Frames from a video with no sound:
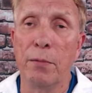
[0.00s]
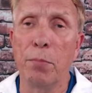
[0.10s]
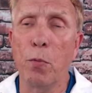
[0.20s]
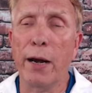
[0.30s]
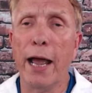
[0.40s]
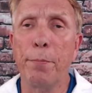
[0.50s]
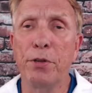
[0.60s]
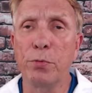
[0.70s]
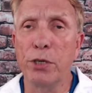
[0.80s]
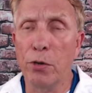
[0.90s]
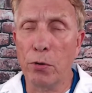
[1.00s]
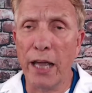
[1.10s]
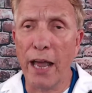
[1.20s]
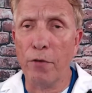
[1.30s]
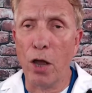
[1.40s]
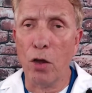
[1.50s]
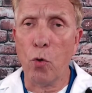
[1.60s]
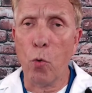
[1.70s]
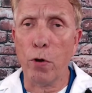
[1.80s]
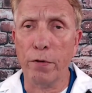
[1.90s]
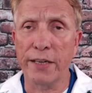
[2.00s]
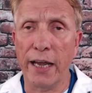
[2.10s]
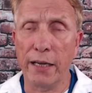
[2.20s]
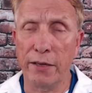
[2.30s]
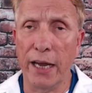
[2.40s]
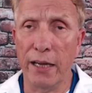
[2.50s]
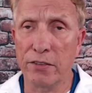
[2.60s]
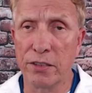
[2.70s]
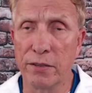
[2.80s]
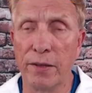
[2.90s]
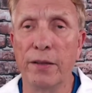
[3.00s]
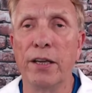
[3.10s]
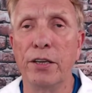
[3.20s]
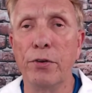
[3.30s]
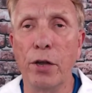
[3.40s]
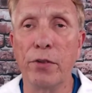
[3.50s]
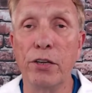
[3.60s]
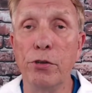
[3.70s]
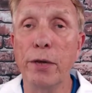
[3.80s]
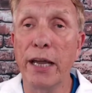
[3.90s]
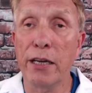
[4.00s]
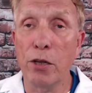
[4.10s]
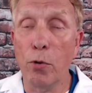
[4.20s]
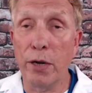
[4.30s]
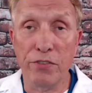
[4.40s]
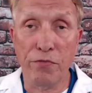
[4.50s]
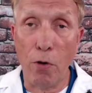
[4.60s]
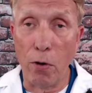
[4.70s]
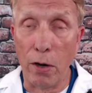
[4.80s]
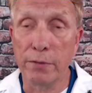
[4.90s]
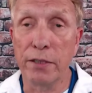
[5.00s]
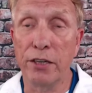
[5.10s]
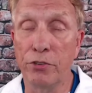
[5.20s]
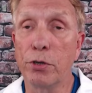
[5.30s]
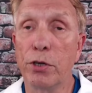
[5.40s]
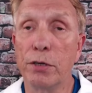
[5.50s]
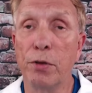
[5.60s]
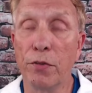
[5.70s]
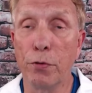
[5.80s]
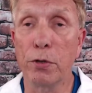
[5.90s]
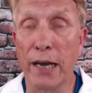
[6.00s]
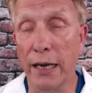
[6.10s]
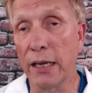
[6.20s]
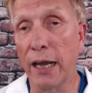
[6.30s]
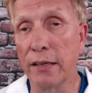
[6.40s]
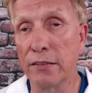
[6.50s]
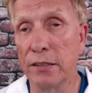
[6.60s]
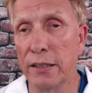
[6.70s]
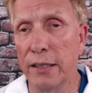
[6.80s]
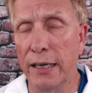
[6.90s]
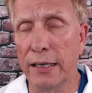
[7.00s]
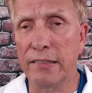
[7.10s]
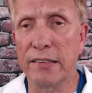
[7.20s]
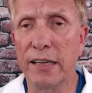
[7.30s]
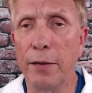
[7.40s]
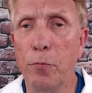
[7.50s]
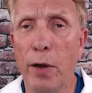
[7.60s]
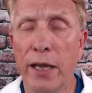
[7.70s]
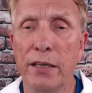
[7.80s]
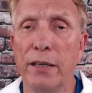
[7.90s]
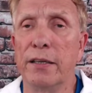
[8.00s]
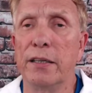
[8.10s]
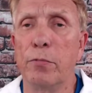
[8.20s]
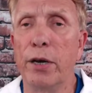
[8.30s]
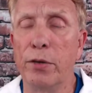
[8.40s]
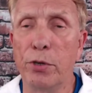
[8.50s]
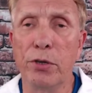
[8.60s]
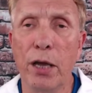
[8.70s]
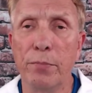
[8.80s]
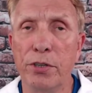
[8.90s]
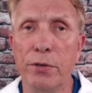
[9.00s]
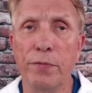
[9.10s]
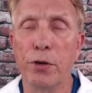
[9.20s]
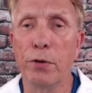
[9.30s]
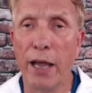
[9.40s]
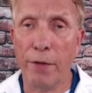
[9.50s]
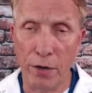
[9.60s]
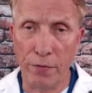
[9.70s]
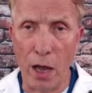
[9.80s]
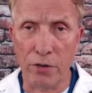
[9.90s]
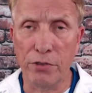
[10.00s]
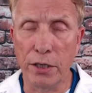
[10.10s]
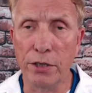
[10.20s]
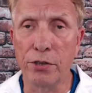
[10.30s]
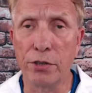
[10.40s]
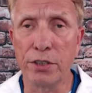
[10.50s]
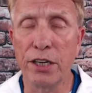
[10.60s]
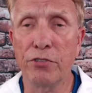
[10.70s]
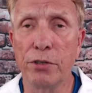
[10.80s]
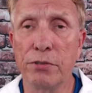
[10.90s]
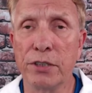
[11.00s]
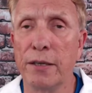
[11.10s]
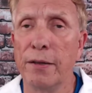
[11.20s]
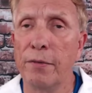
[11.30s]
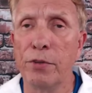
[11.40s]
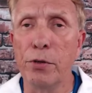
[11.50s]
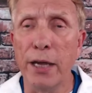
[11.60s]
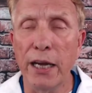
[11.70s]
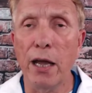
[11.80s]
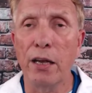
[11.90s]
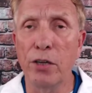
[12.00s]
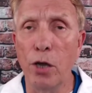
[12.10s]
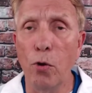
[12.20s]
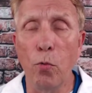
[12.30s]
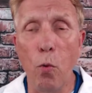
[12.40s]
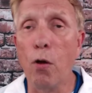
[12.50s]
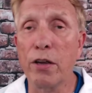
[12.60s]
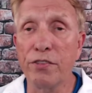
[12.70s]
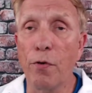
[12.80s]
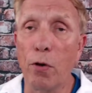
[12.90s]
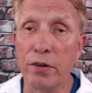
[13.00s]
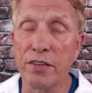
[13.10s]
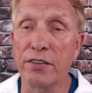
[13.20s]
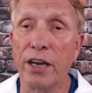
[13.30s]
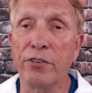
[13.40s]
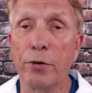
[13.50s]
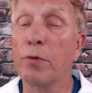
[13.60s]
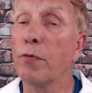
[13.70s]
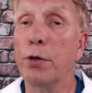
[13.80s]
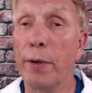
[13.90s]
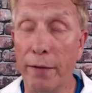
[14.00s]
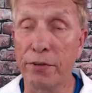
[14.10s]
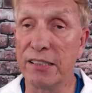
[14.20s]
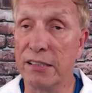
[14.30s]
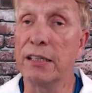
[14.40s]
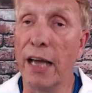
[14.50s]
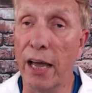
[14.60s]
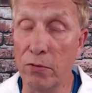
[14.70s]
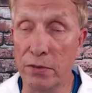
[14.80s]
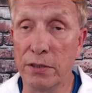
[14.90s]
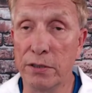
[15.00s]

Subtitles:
But what happens when you only have a quarter of a tank of gas? You know that you can't go as far as you could with a full tank of gas. And that's the same way when you come to, if you don't have enough oxygen in your tissues, you cannot go walk as far as etc. before you have to sit down,